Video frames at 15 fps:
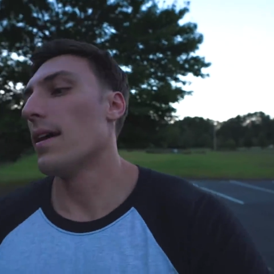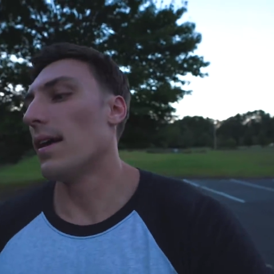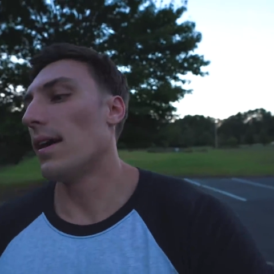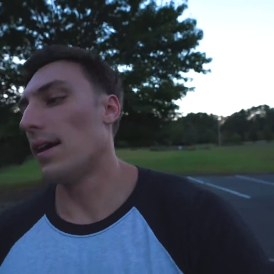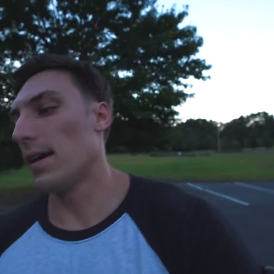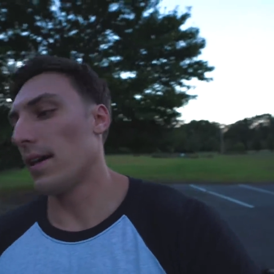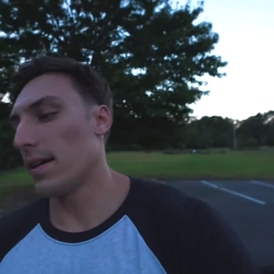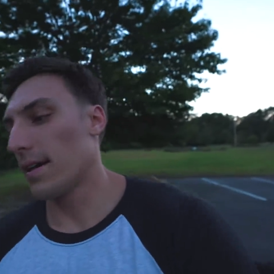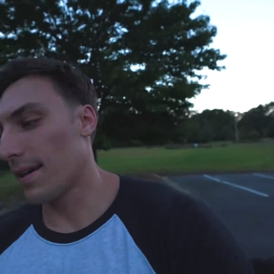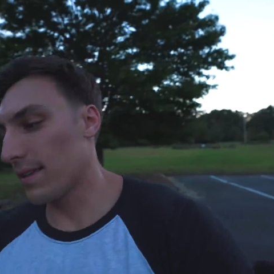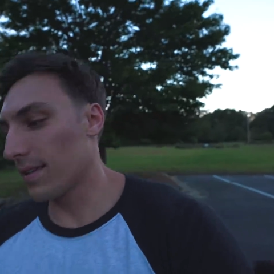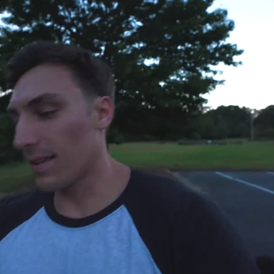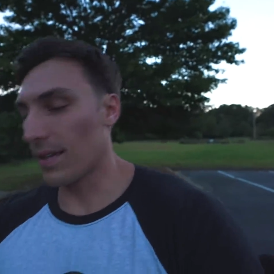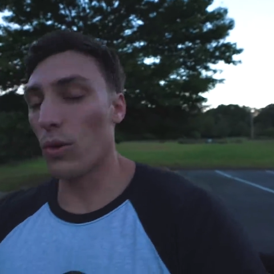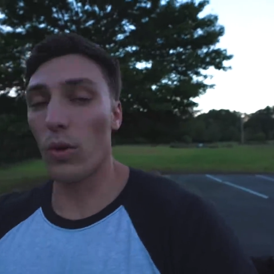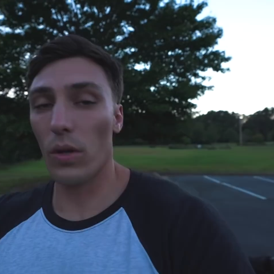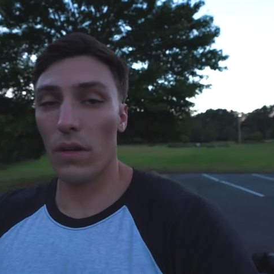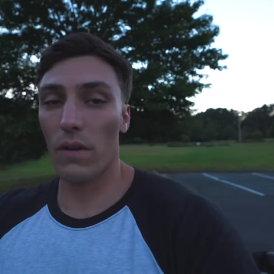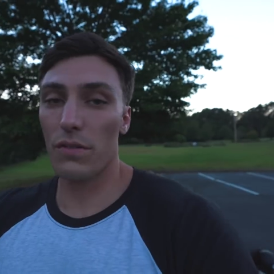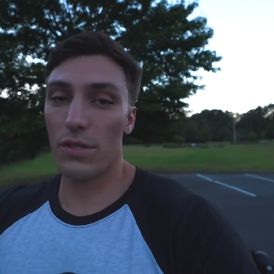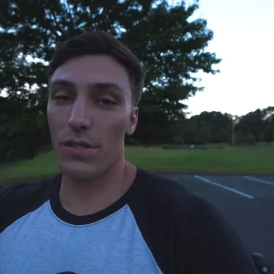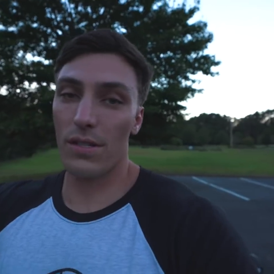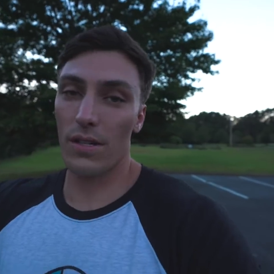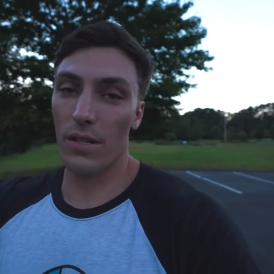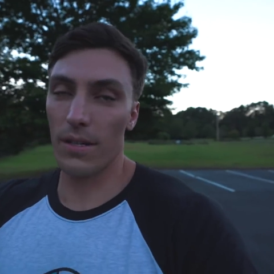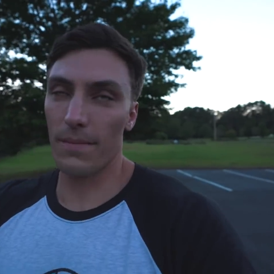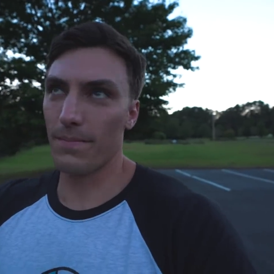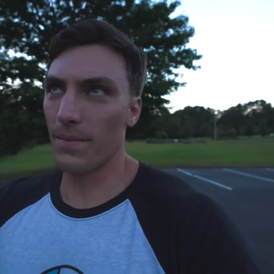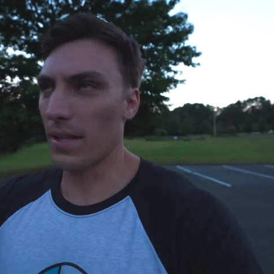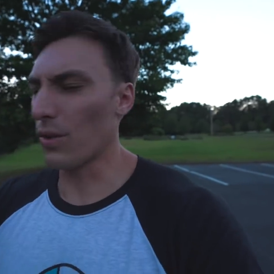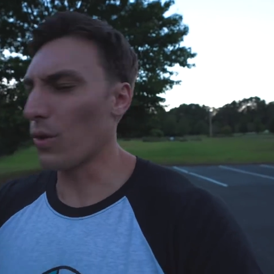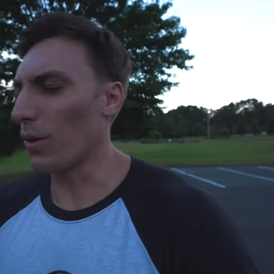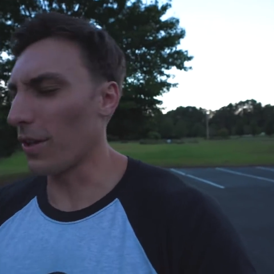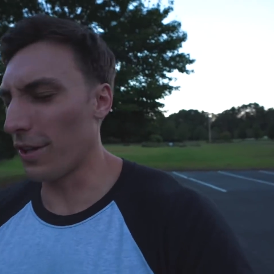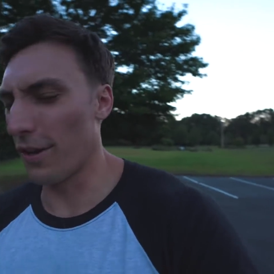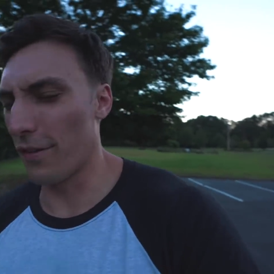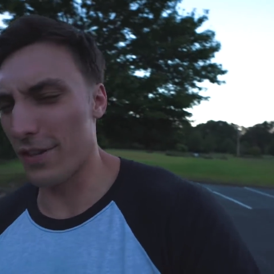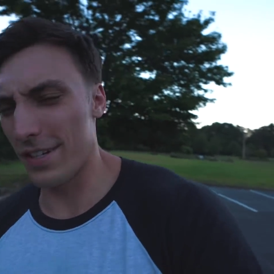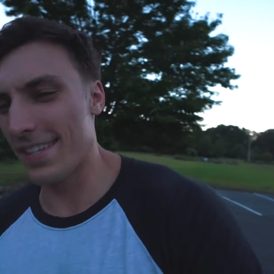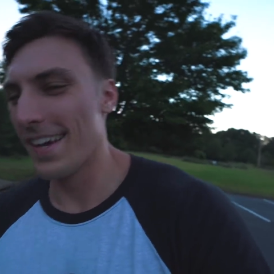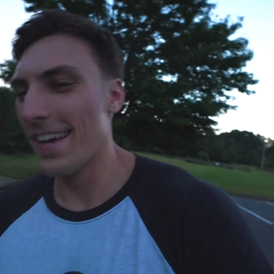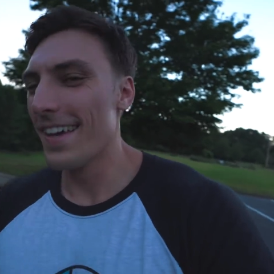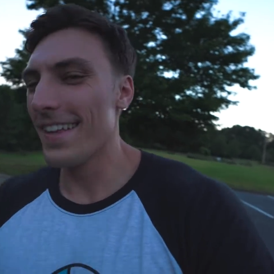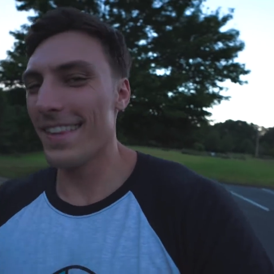I think the coilovers, or not the coilovers,